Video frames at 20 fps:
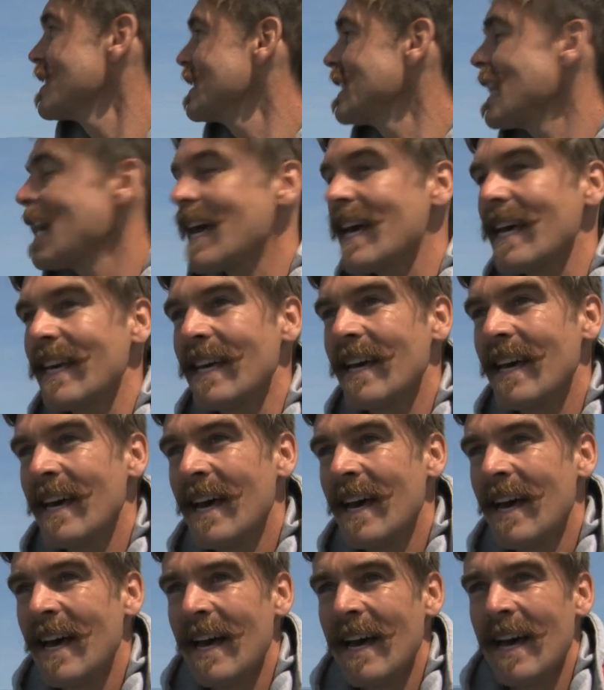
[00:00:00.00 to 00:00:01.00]
day,
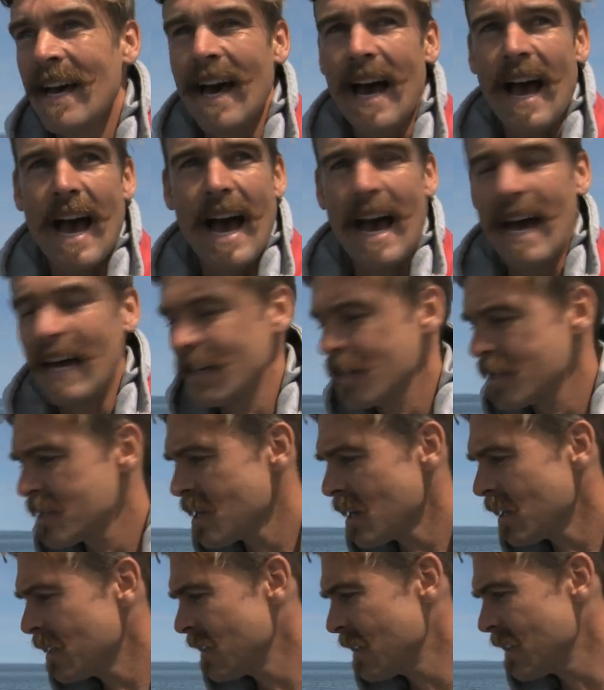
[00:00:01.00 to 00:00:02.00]
and
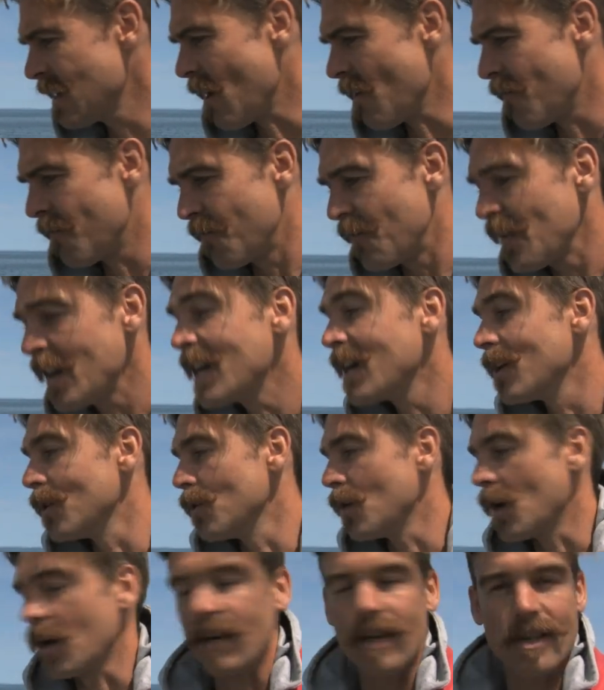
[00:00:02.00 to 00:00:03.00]
suddenly I
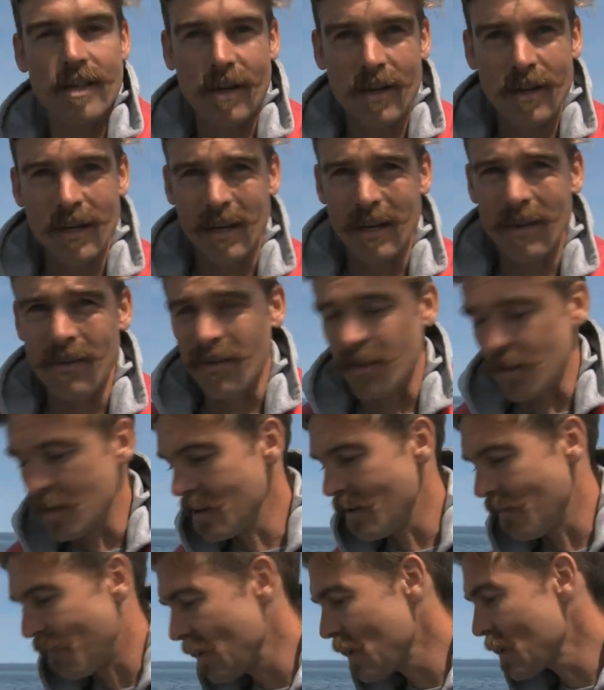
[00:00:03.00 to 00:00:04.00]
feel, because I couldn't hear anything,
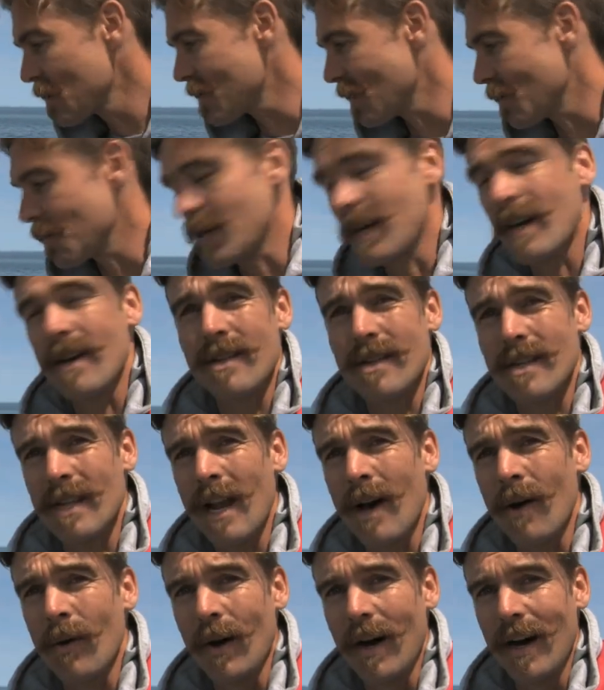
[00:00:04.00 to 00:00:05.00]
it feels like we're going
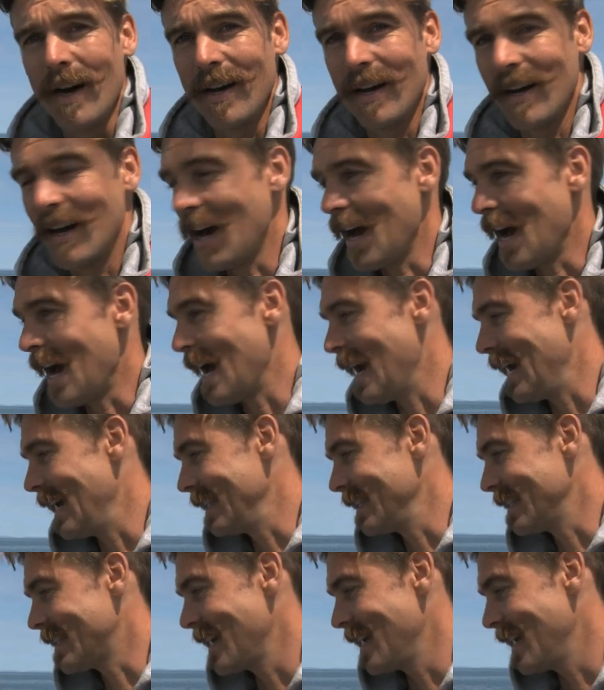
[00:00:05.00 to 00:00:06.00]
slower.
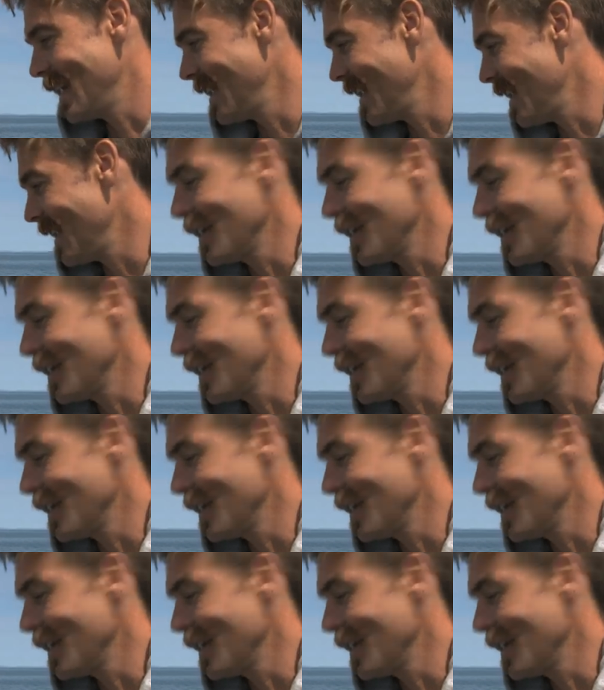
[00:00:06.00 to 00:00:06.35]
And I